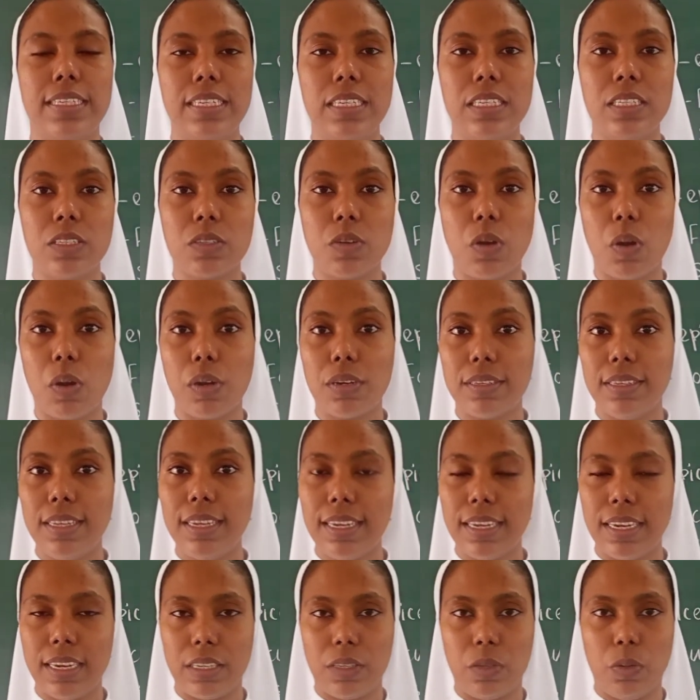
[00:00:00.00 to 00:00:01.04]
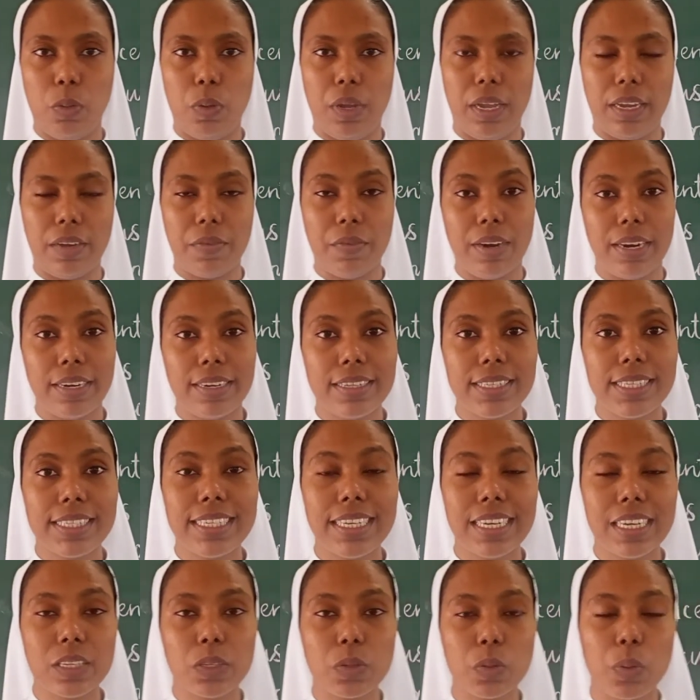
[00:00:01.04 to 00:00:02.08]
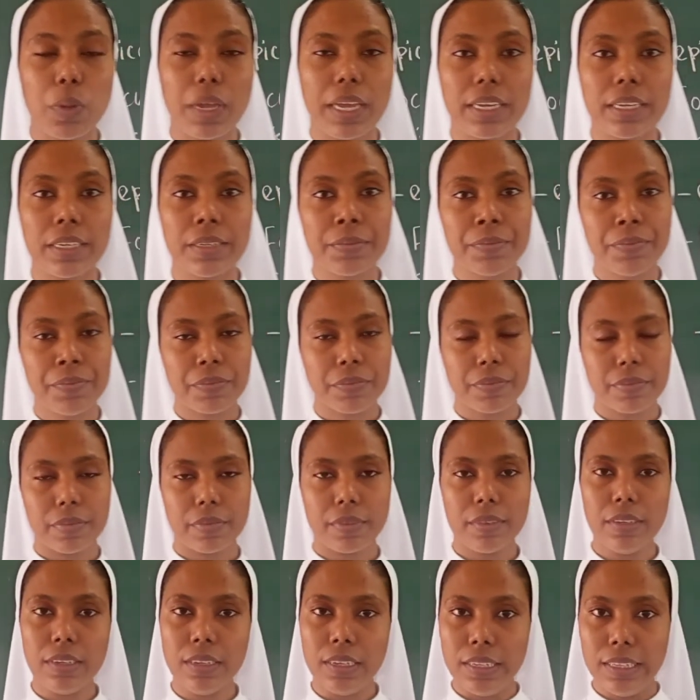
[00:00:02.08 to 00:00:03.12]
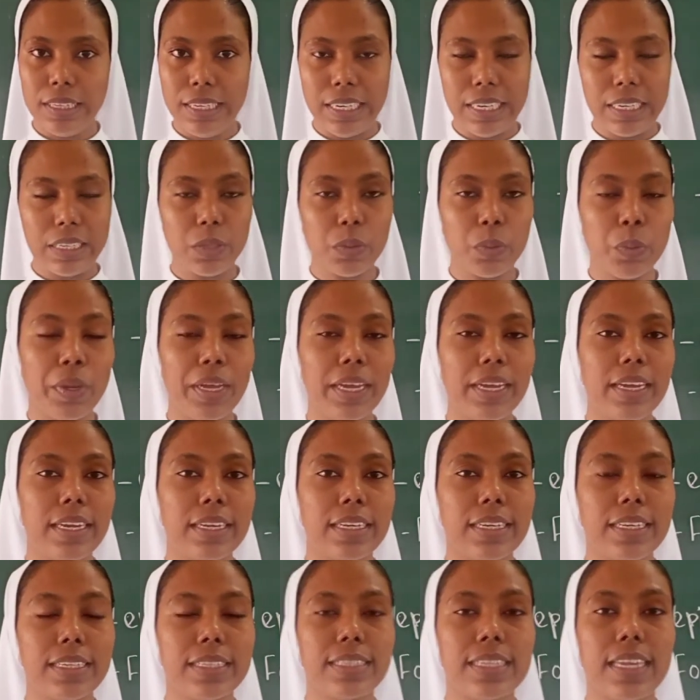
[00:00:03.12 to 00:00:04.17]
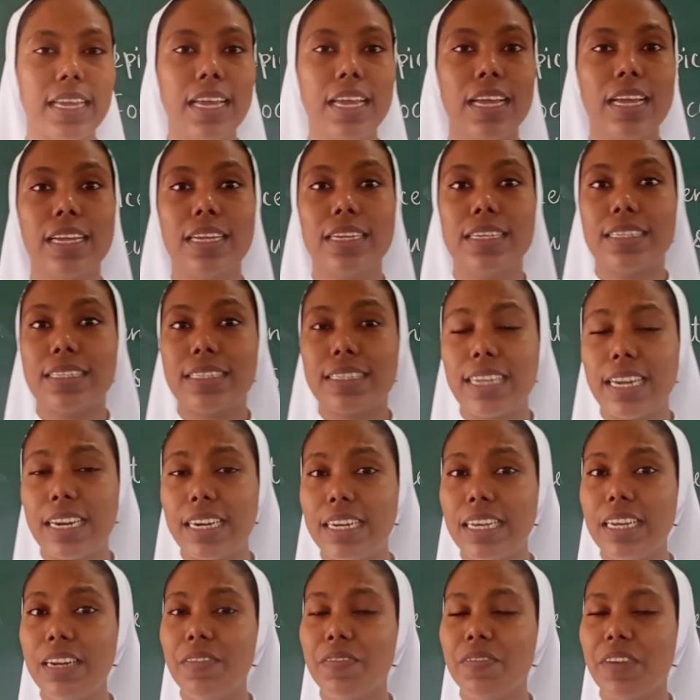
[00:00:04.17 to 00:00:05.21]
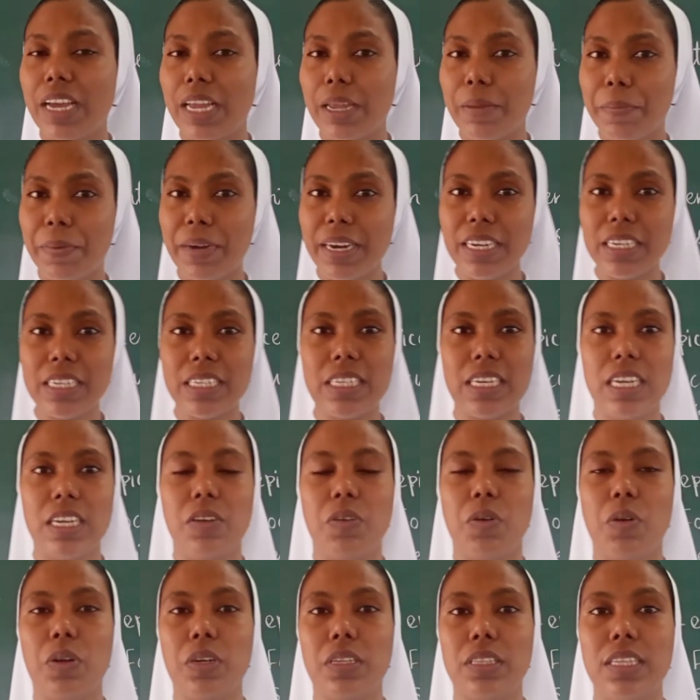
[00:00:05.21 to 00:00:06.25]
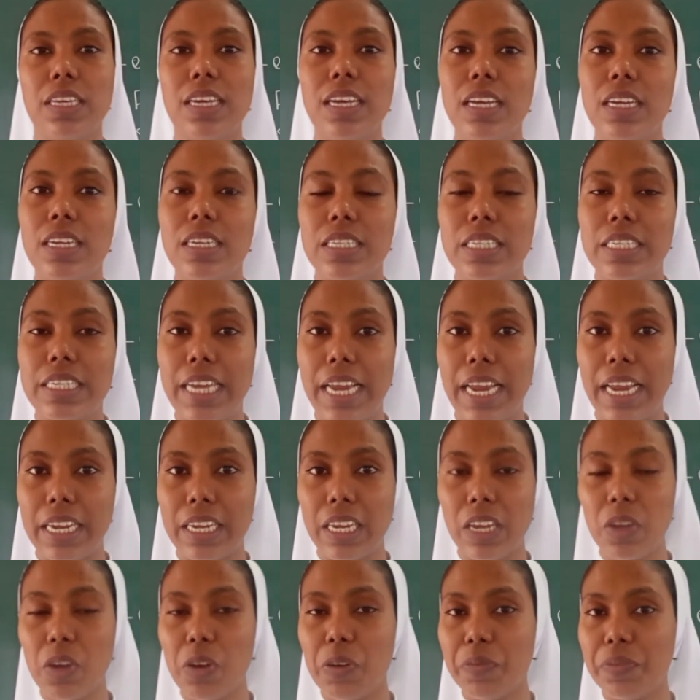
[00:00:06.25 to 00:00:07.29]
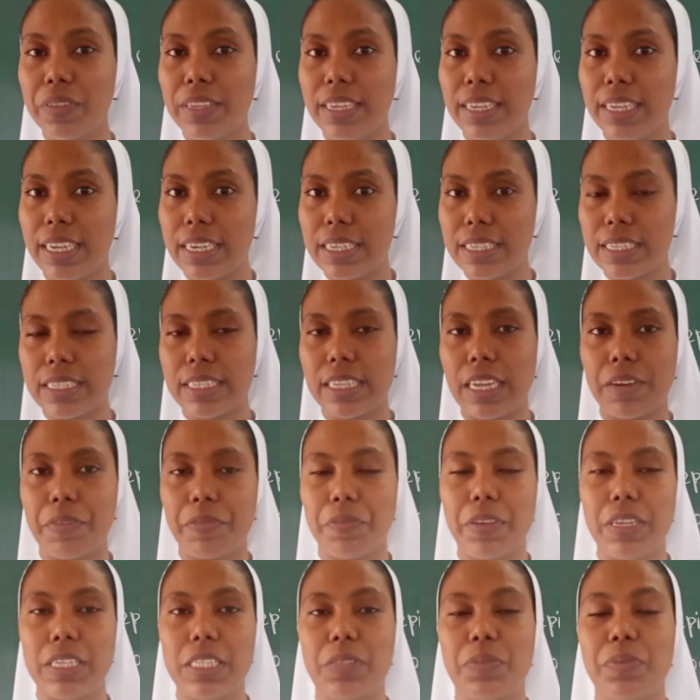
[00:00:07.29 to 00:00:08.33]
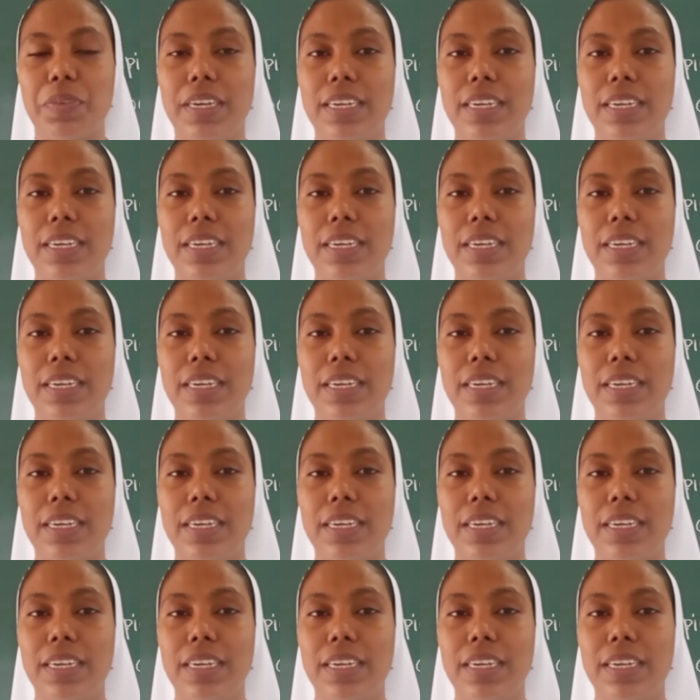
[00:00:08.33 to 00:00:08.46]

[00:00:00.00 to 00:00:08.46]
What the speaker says: It is called the earthquake. What is the earthquake? The earthquake, it is a sudden vibration or the shaking of the earth's surface.